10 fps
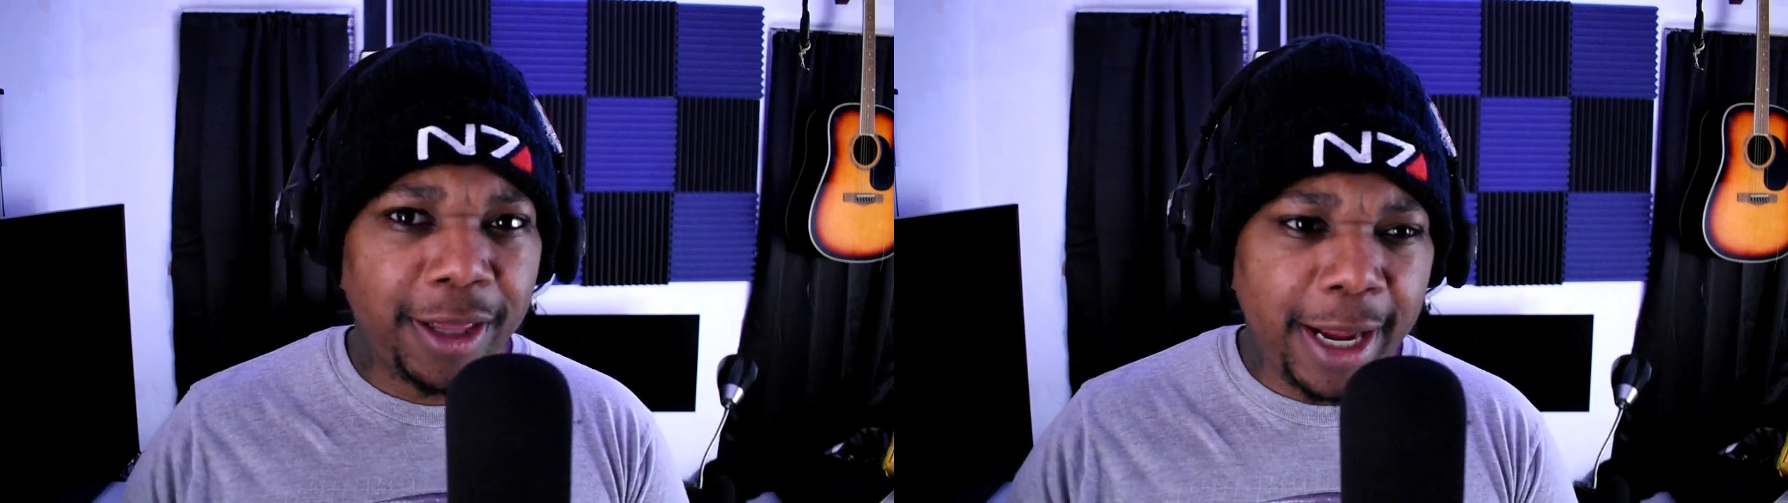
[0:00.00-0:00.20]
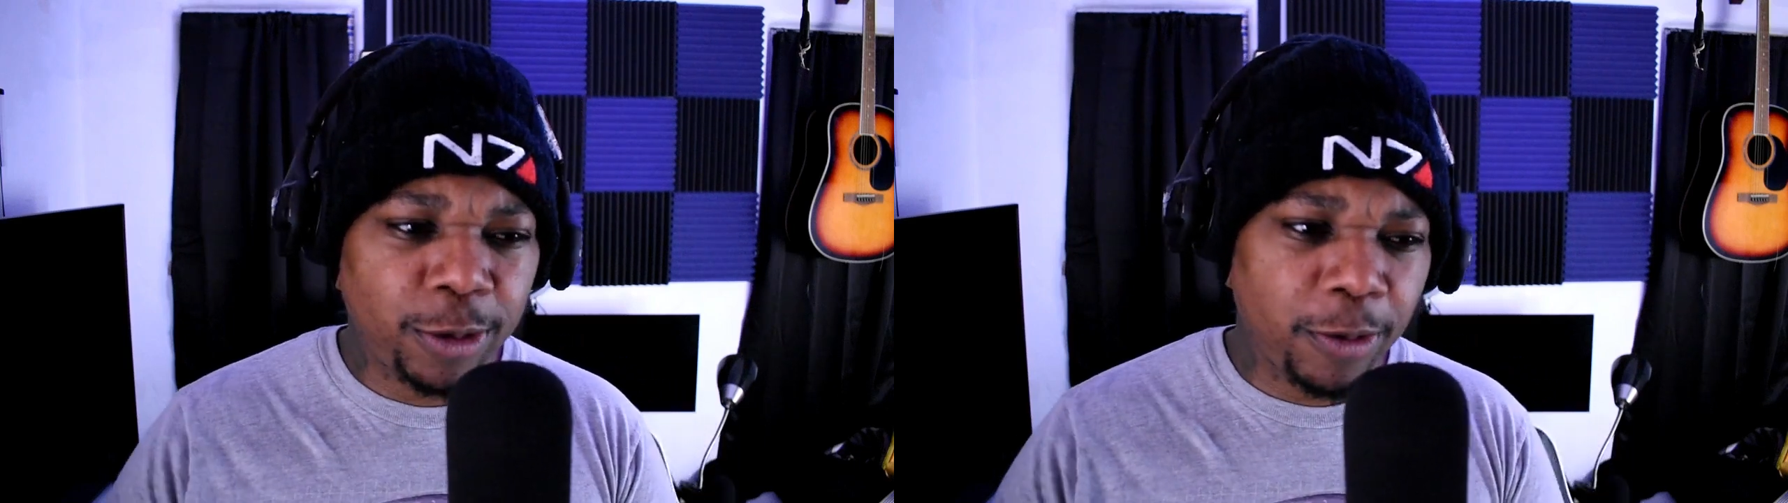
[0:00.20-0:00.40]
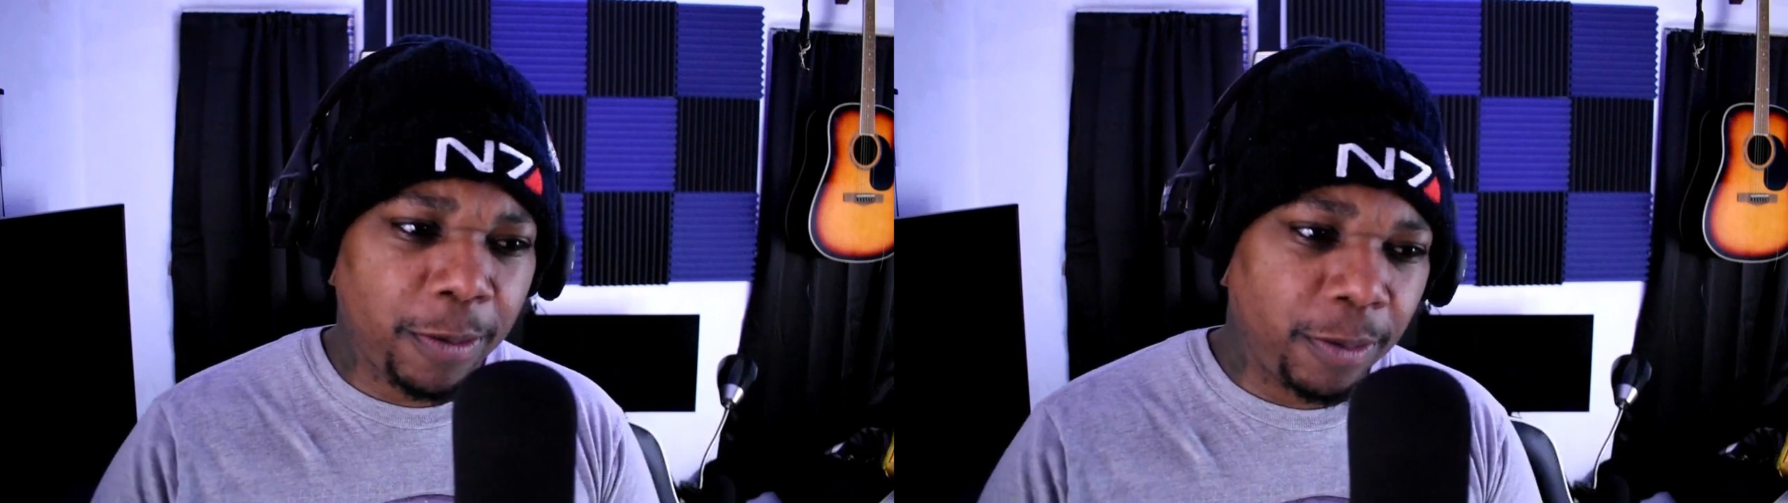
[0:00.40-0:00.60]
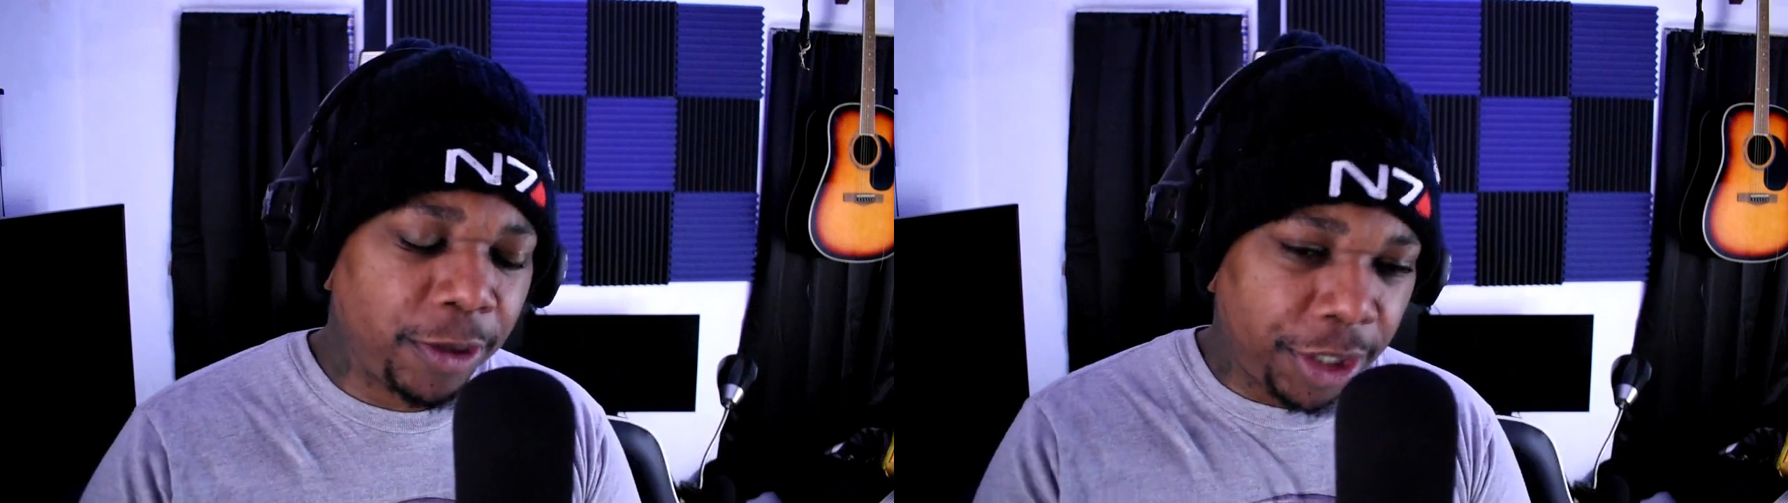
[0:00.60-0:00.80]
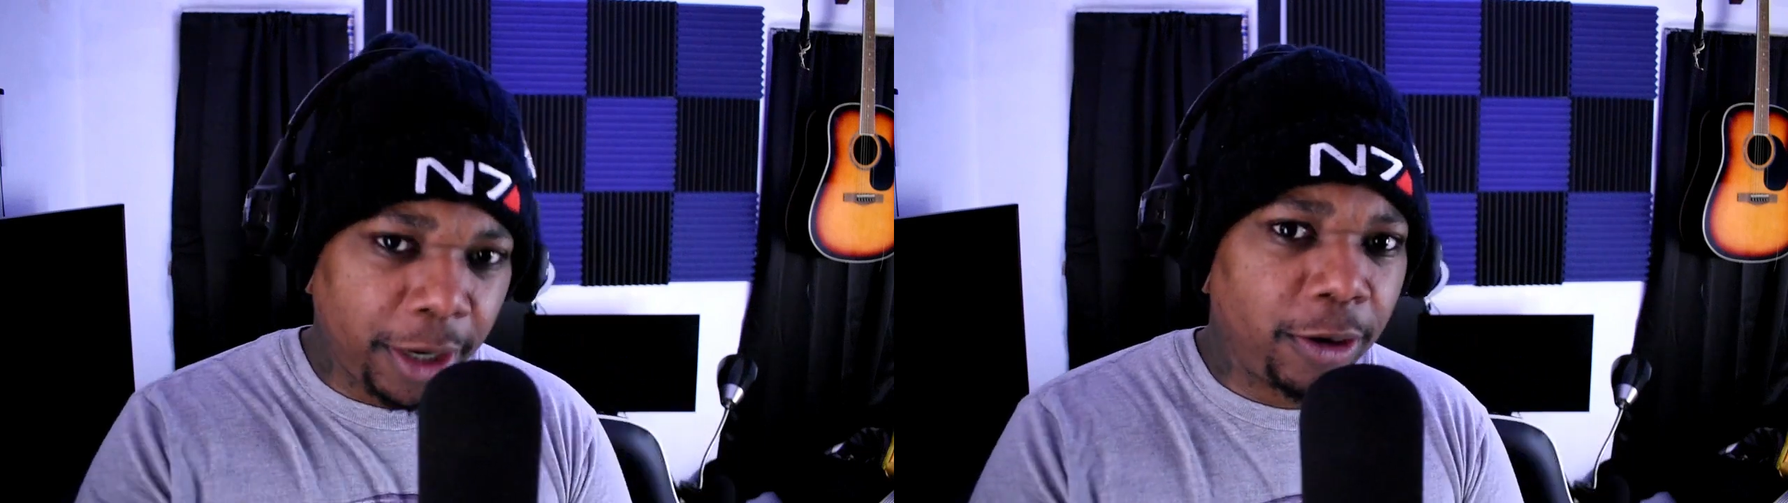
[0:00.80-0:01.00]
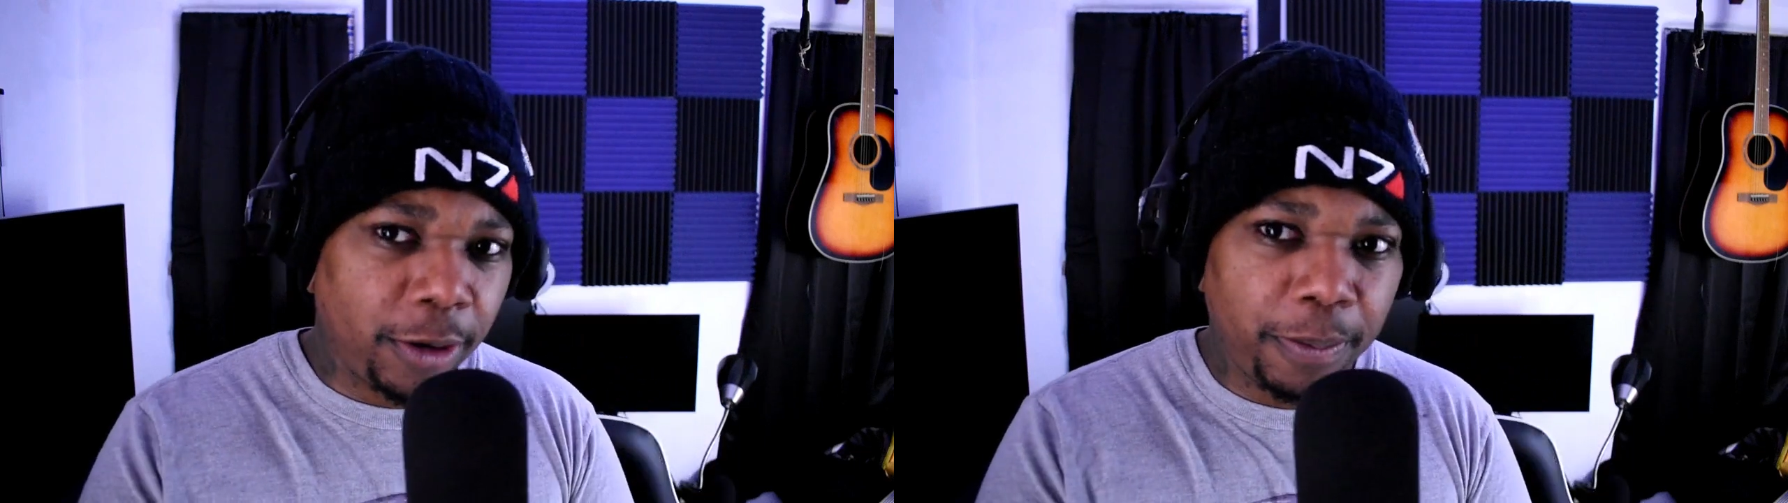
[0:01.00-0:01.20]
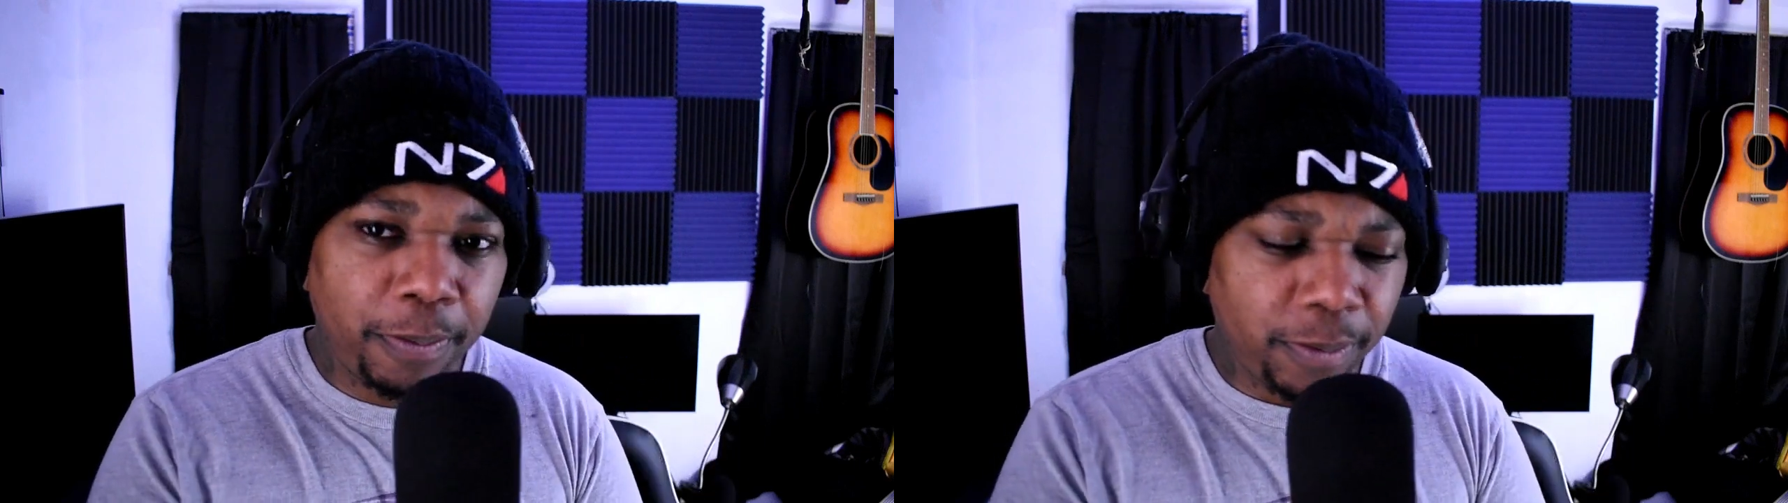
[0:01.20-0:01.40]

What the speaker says: things were chiller